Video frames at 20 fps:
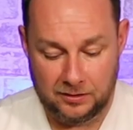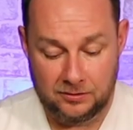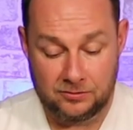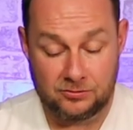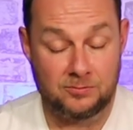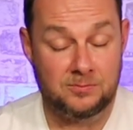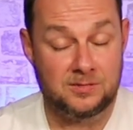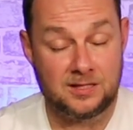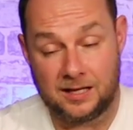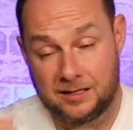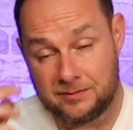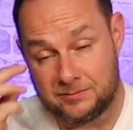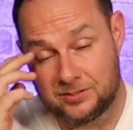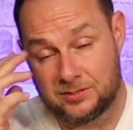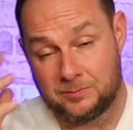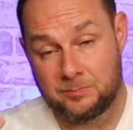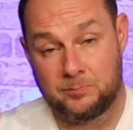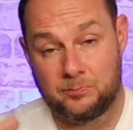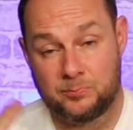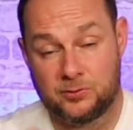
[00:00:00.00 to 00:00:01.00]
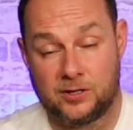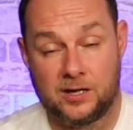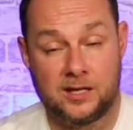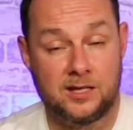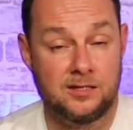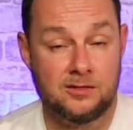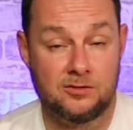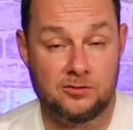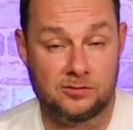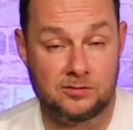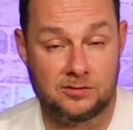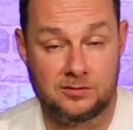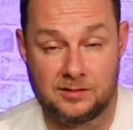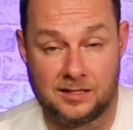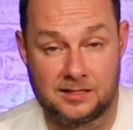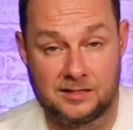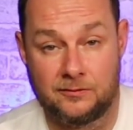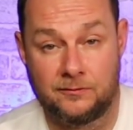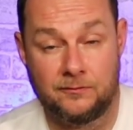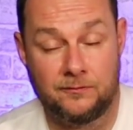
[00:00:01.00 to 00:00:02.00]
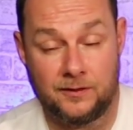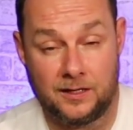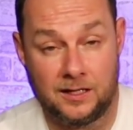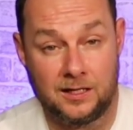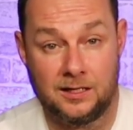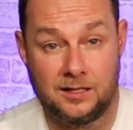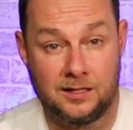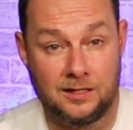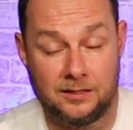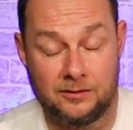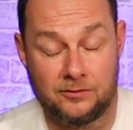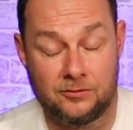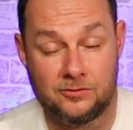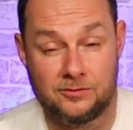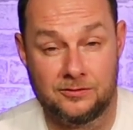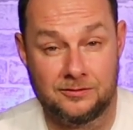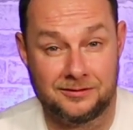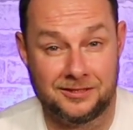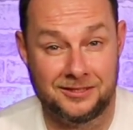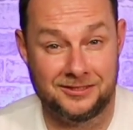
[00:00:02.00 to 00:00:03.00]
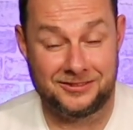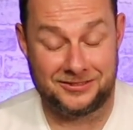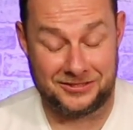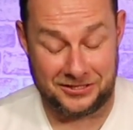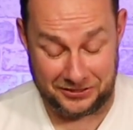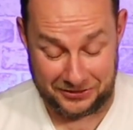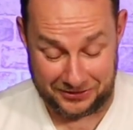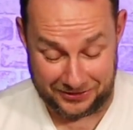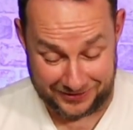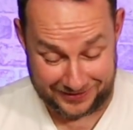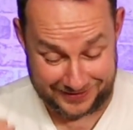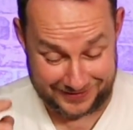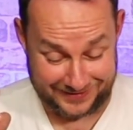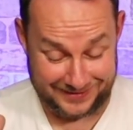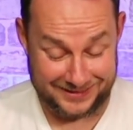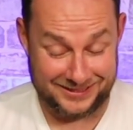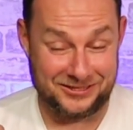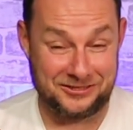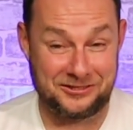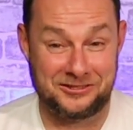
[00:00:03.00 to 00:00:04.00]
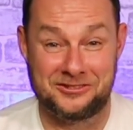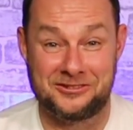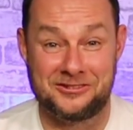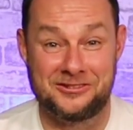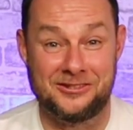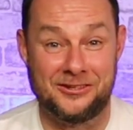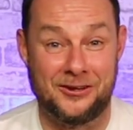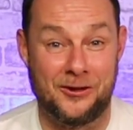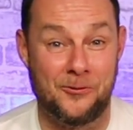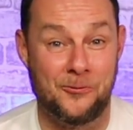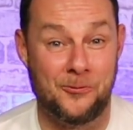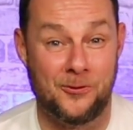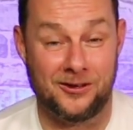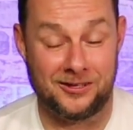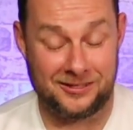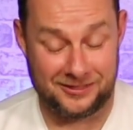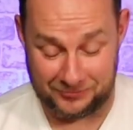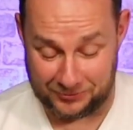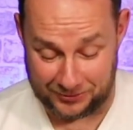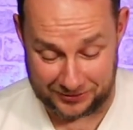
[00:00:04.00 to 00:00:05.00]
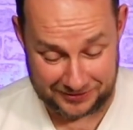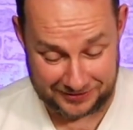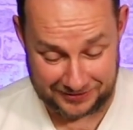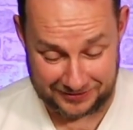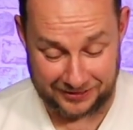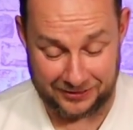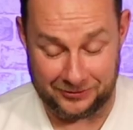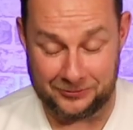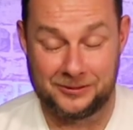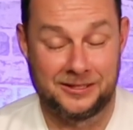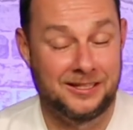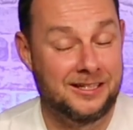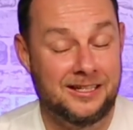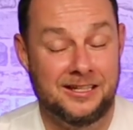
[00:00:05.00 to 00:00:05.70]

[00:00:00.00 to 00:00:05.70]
sometimes your brain just has a fart and just doesn't know what you know.